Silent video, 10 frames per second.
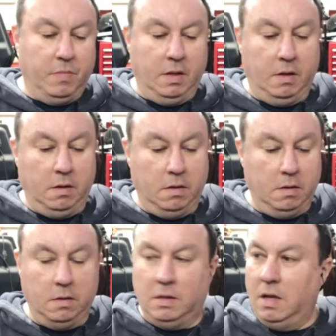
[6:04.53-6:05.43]

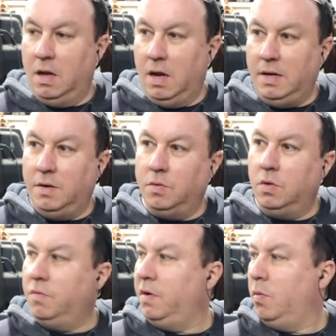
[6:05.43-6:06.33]
I don't know
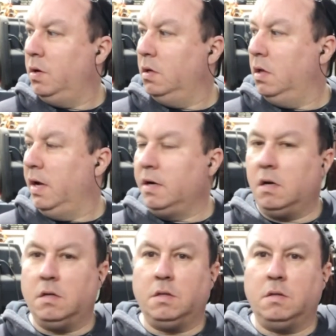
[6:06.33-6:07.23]
if I want to... I got
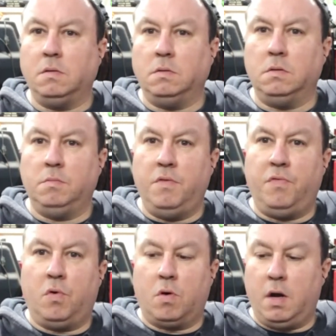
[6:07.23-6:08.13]
to...
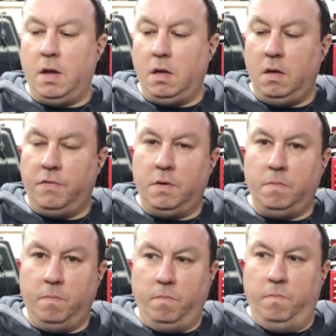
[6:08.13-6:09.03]
Before I even
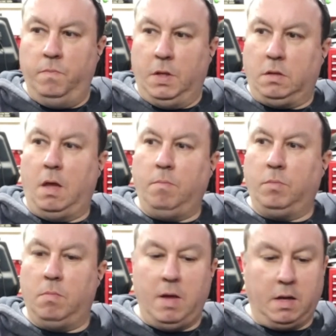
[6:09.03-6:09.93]
attempt
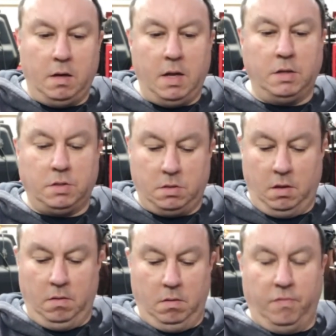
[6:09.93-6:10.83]
to make a nice...
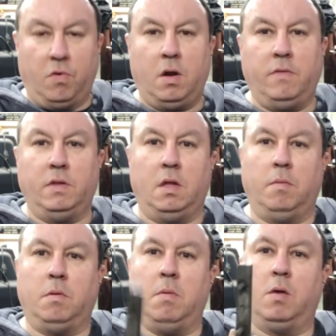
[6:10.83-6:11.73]
Before I even
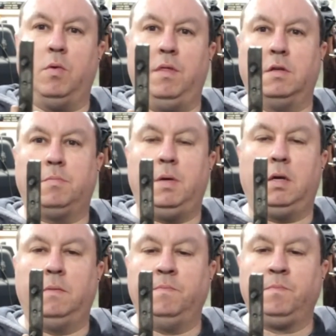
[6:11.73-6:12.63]
attempt to make one this big,
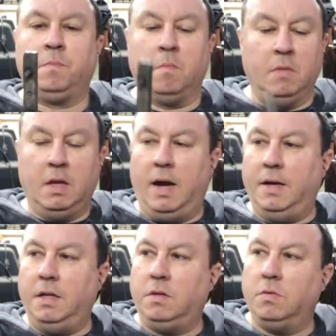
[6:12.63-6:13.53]
I
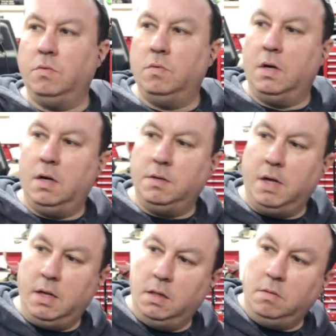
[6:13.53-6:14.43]
need to
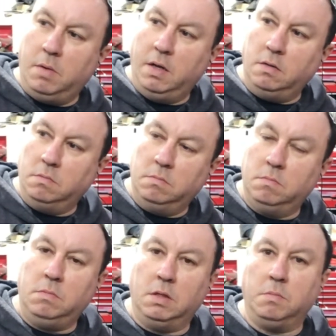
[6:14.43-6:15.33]
dial in my
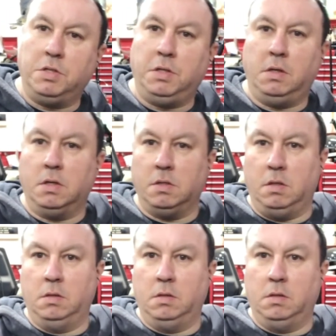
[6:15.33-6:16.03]
milling machine, because it